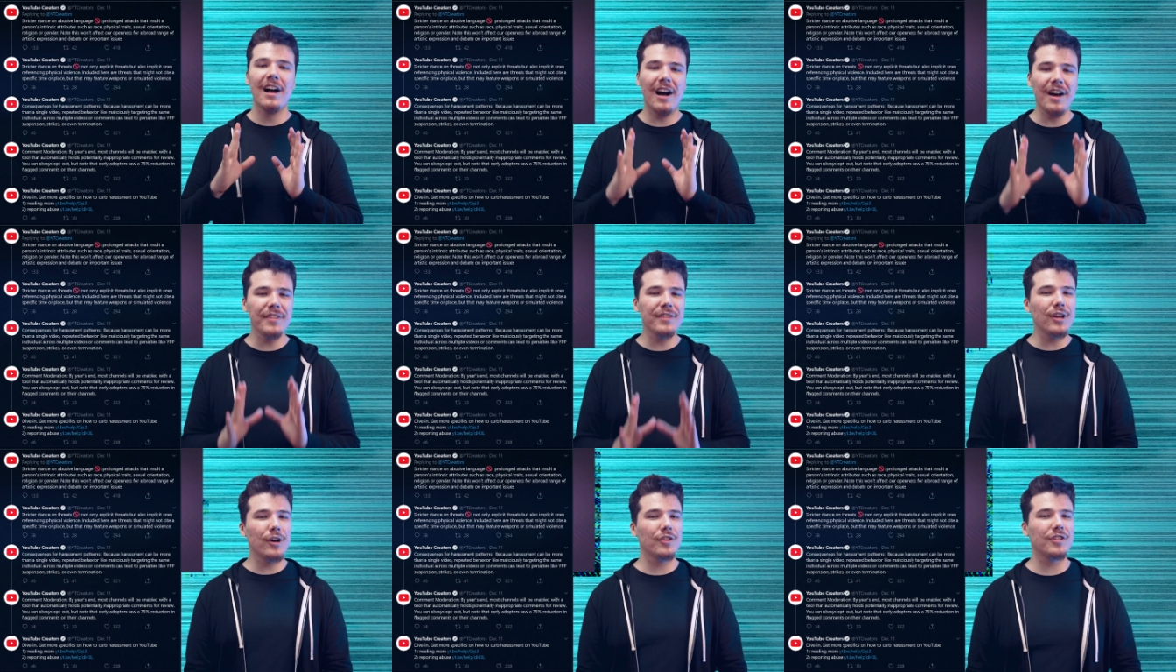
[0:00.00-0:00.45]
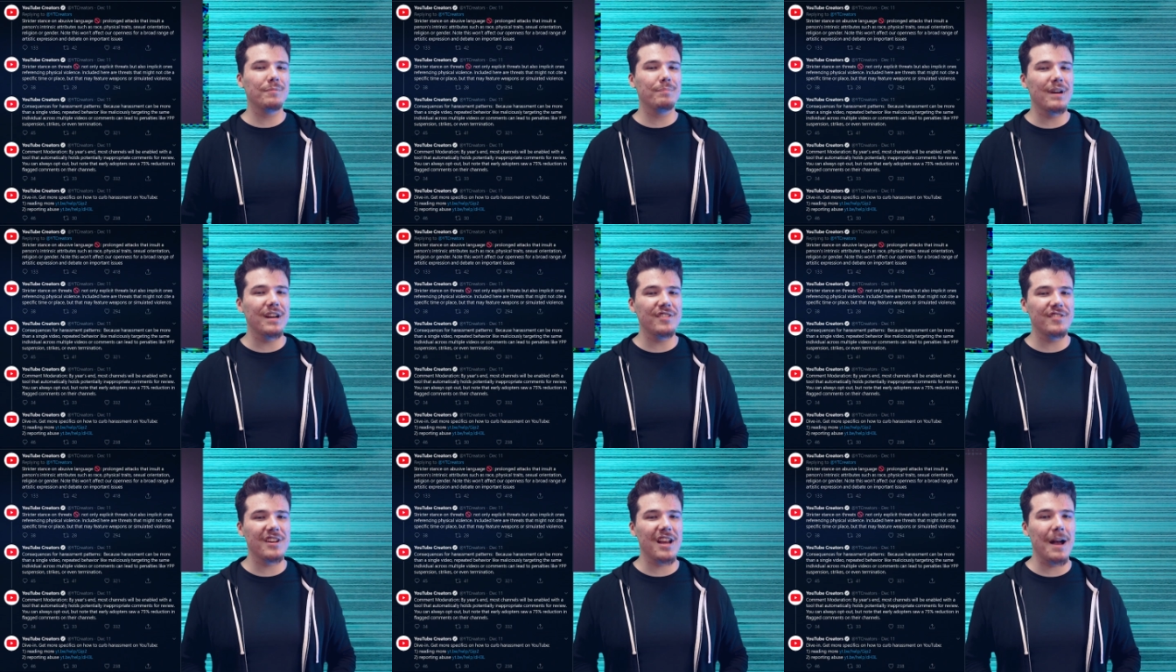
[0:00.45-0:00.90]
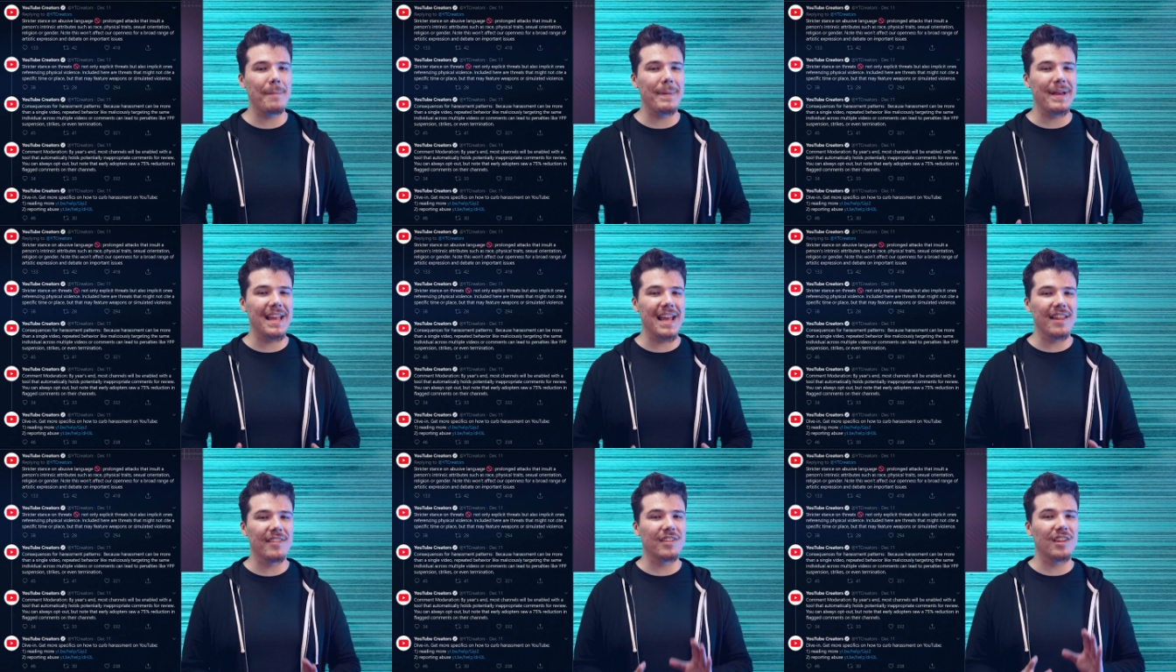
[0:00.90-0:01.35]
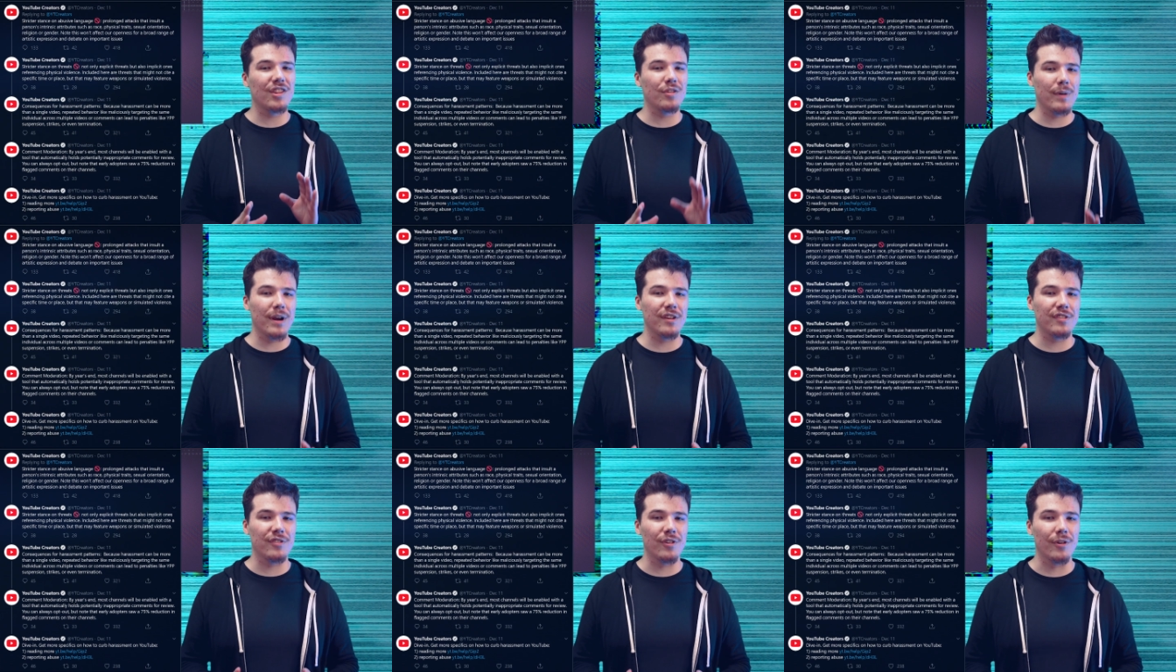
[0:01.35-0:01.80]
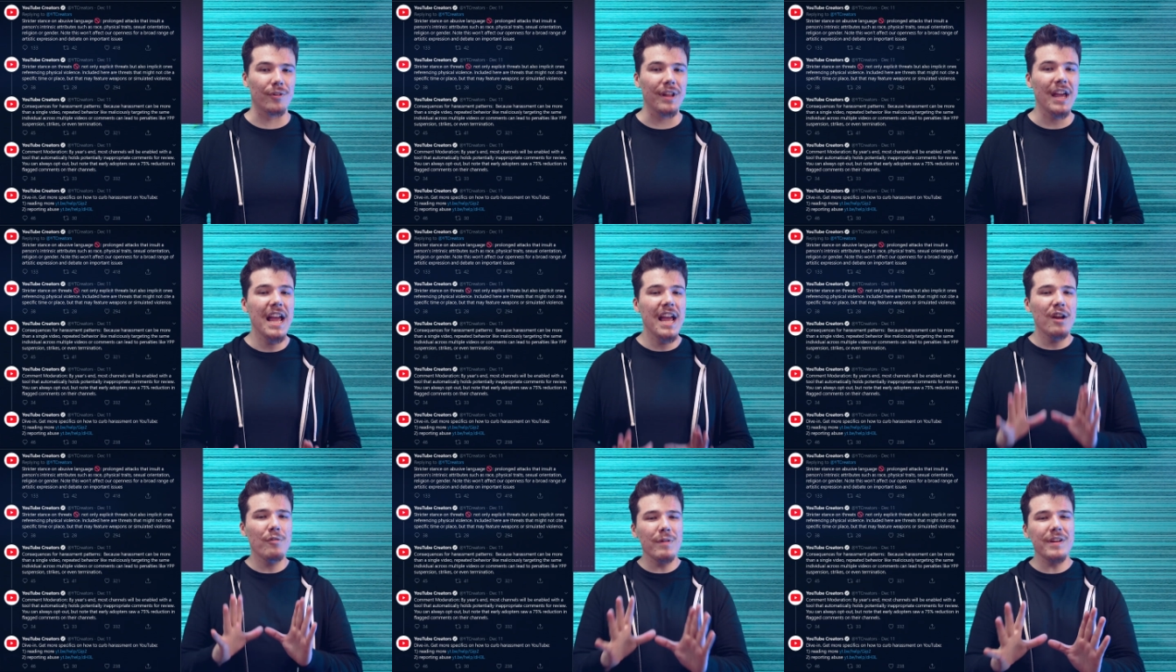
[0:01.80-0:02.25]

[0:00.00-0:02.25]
on those brushing up against the threshold,